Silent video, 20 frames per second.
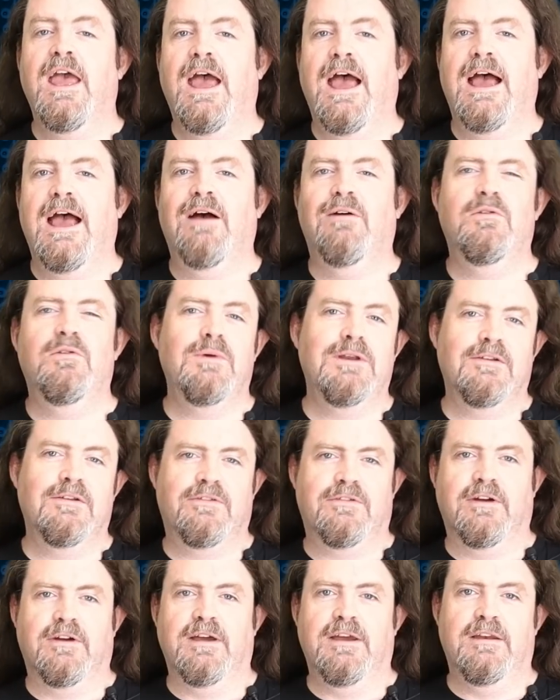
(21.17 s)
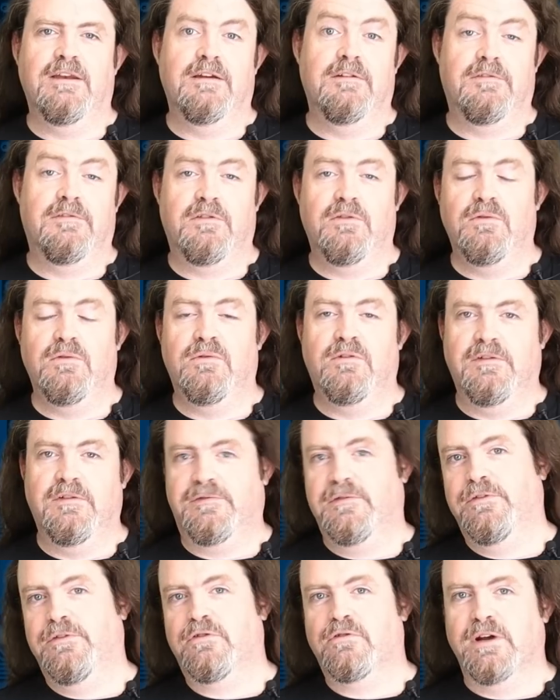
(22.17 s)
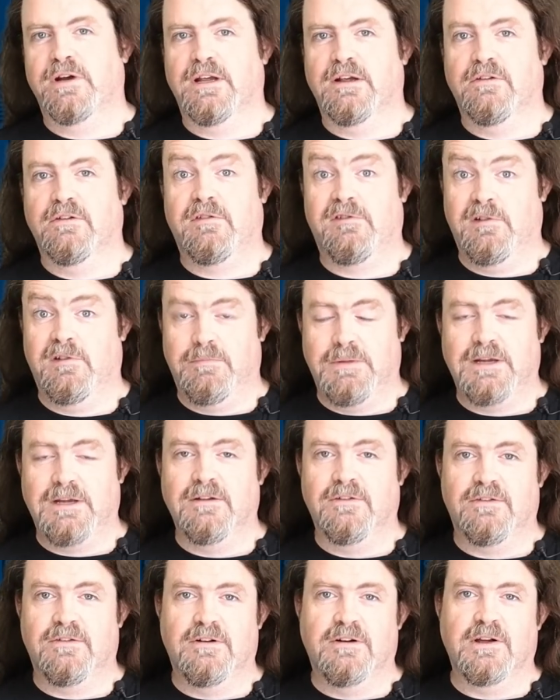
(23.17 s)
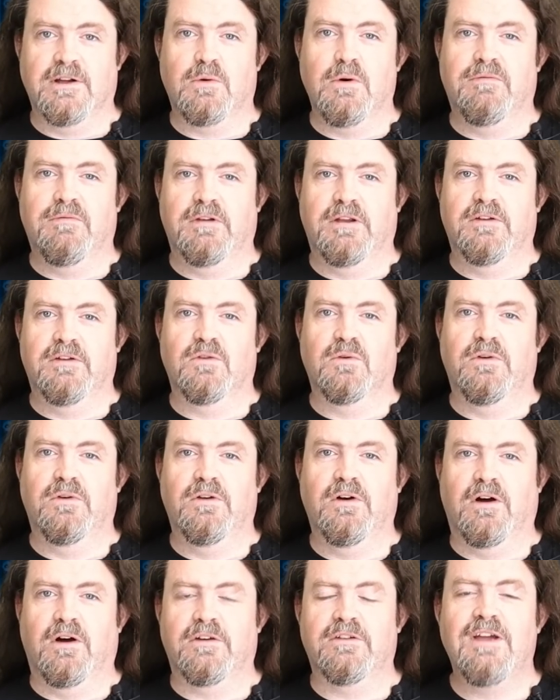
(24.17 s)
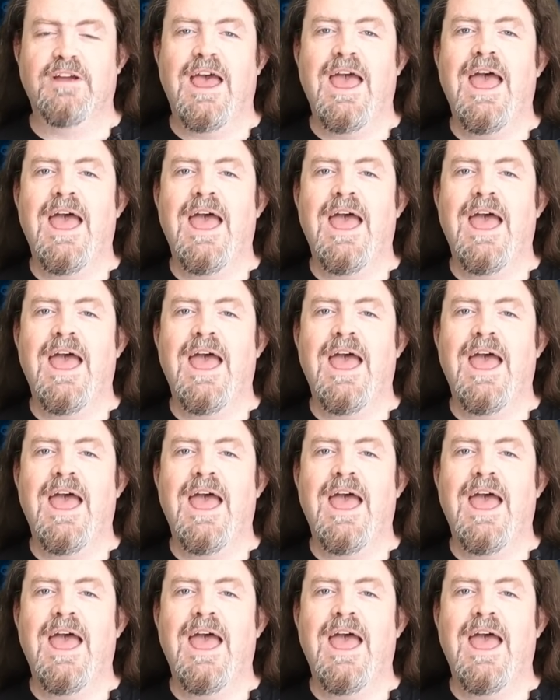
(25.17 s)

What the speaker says: How do we decide if two different strings should be considered equivalent or not?